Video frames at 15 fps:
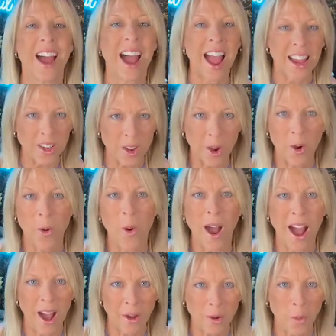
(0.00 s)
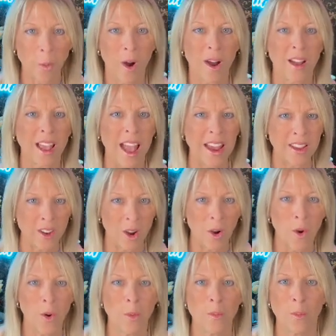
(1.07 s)
I know how to walk. I
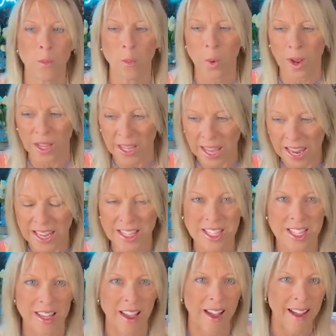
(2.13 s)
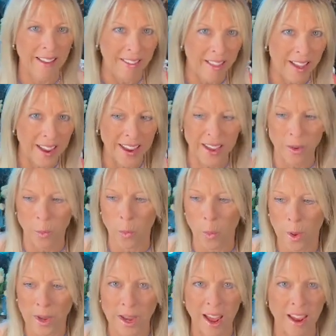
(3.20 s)
know what gait I like,
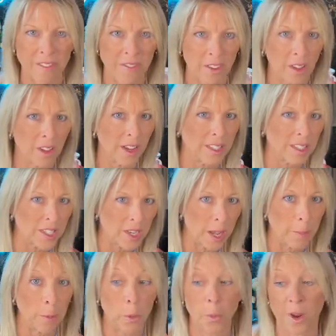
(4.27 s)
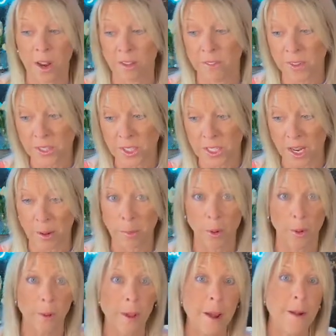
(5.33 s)
when I feel unstable, when I feel
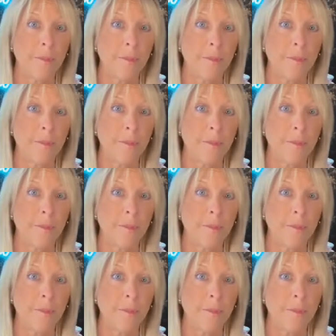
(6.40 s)
stable.